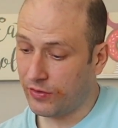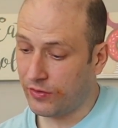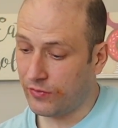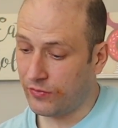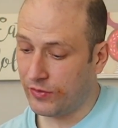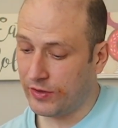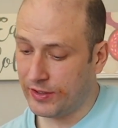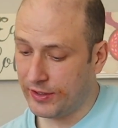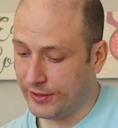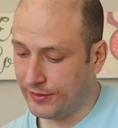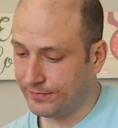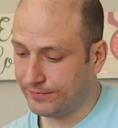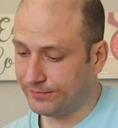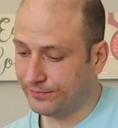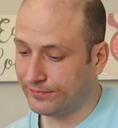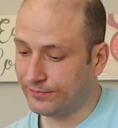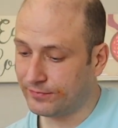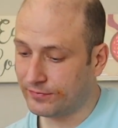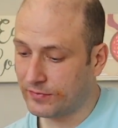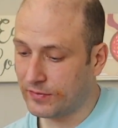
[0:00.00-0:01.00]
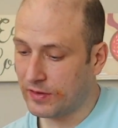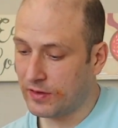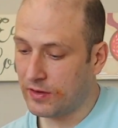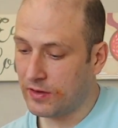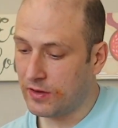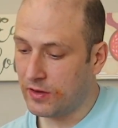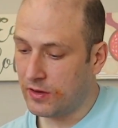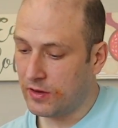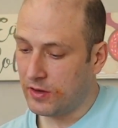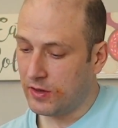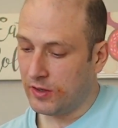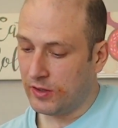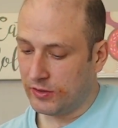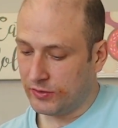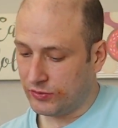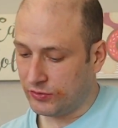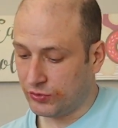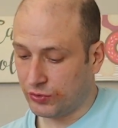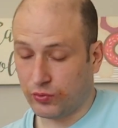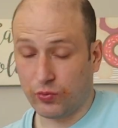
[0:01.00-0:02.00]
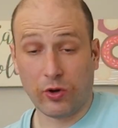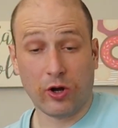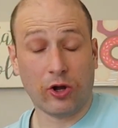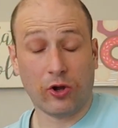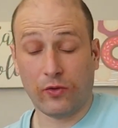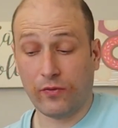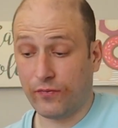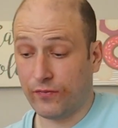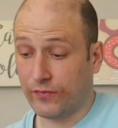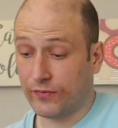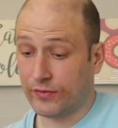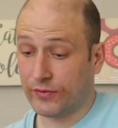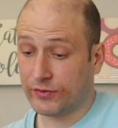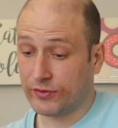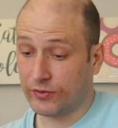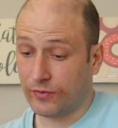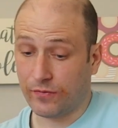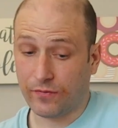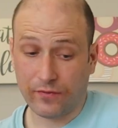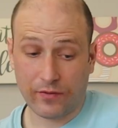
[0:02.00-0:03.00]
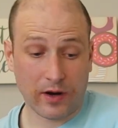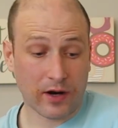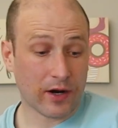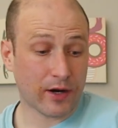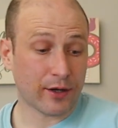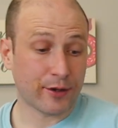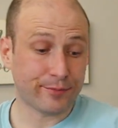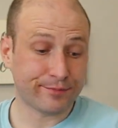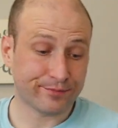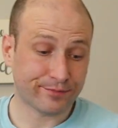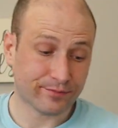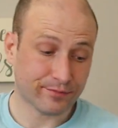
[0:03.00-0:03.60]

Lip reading: 3. The 12 so far.